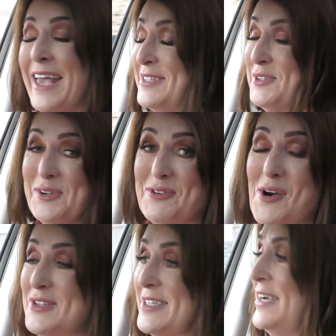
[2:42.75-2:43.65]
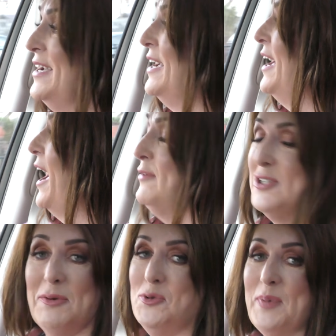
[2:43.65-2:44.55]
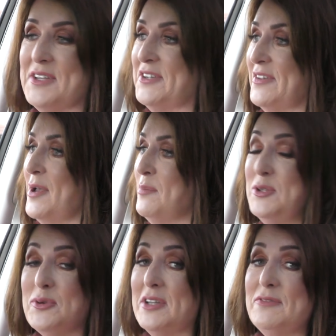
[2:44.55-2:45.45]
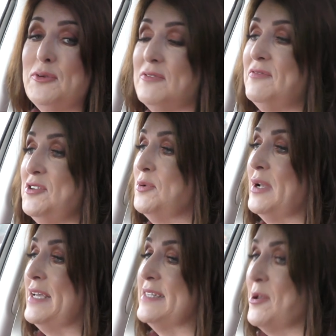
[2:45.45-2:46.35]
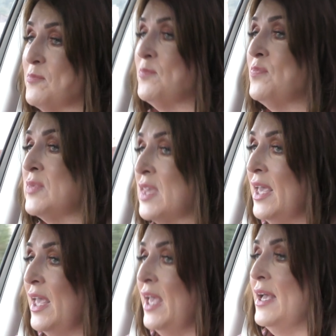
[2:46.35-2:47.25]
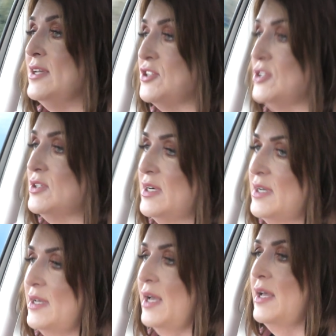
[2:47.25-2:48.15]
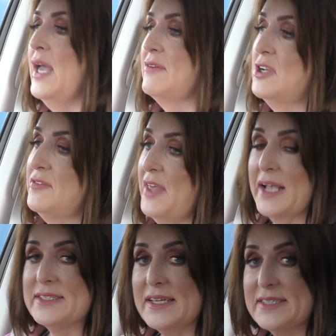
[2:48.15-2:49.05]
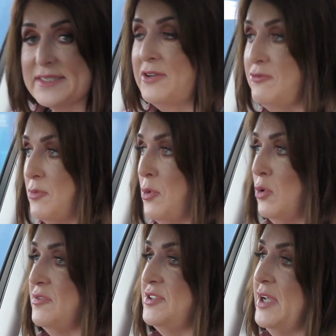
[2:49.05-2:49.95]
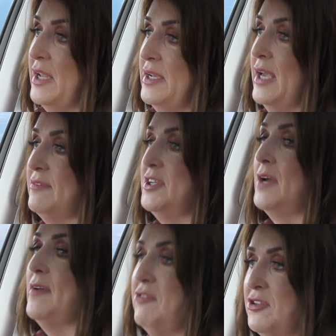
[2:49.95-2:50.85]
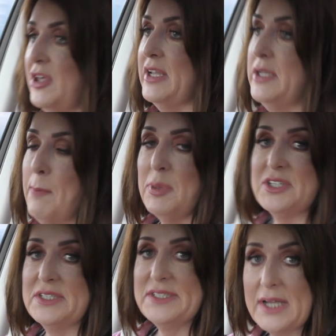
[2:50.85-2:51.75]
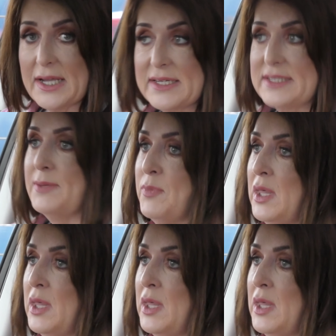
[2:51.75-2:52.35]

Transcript: It's so gross. I'm not showing you a picture of that, but you can visualize that. So I have to have the excess skin removed, and I have to have everything nipped and tucked.